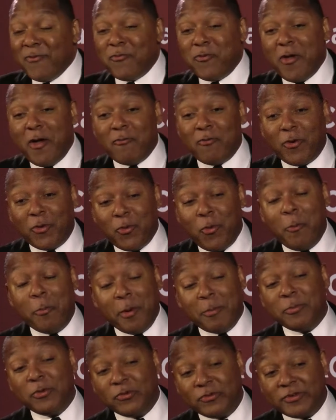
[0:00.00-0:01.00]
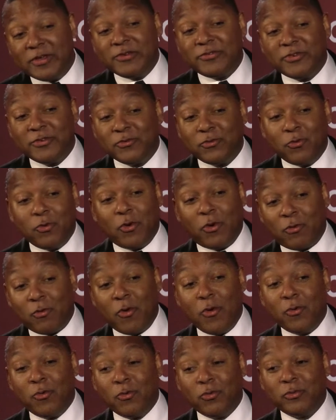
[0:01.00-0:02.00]
if you have a group of musicians who
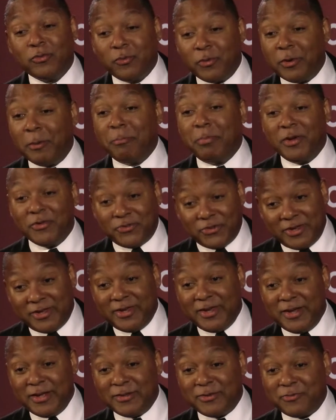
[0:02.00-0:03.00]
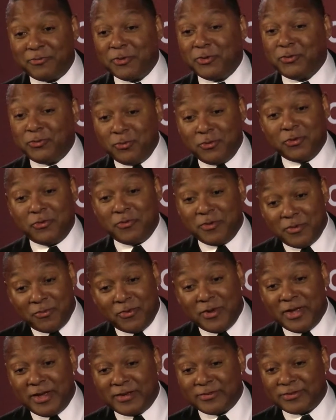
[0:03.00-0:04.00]
are grown with a bunch of kids for two or
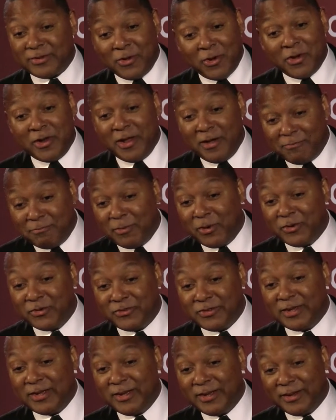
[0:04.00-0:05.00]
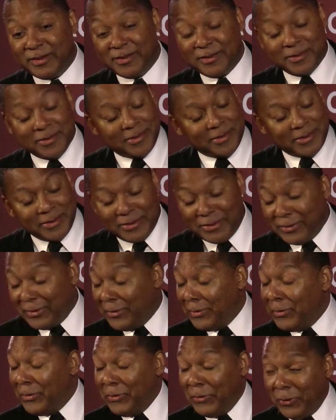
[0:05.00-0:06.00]
three weeks, Lord have mercy.
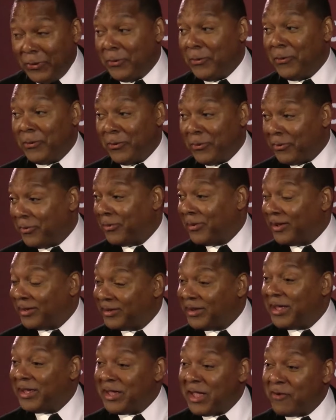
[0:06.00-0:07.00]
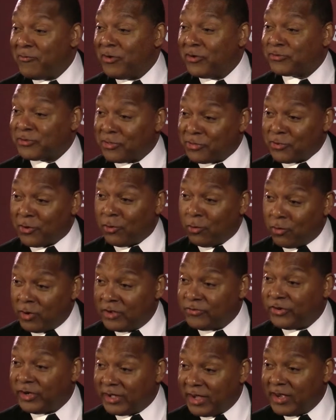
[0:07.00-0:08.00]
Phew, they gave us a
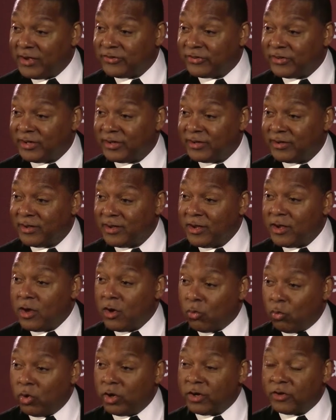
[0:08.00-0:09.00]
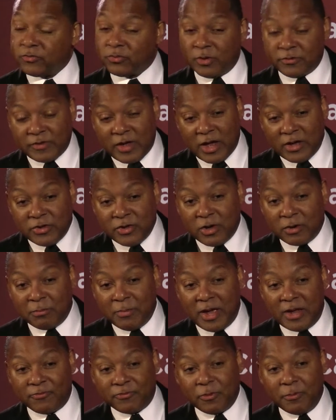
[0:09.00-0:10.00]
thorough education. With us was our
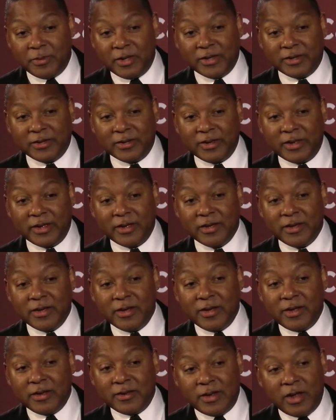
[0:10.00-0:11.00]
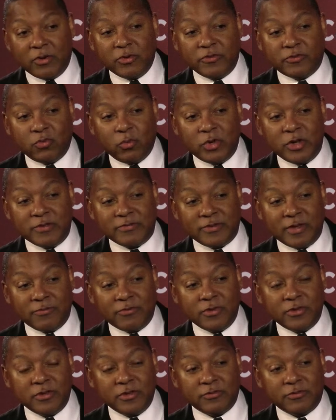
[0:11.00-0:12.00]
young man from Italy. Now he's
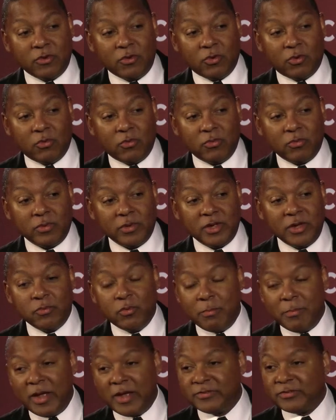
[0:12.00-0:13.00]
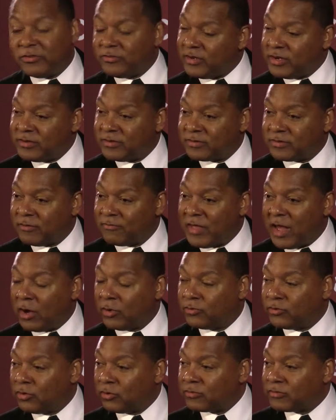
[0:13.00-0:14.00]
27 years old. He remains a genius of
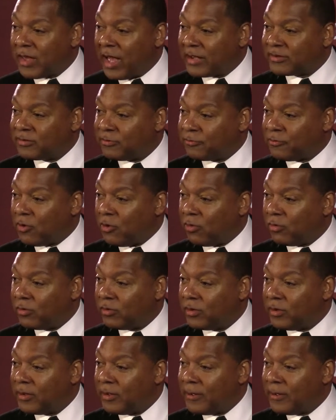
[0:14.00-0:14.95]
the alto saxophone.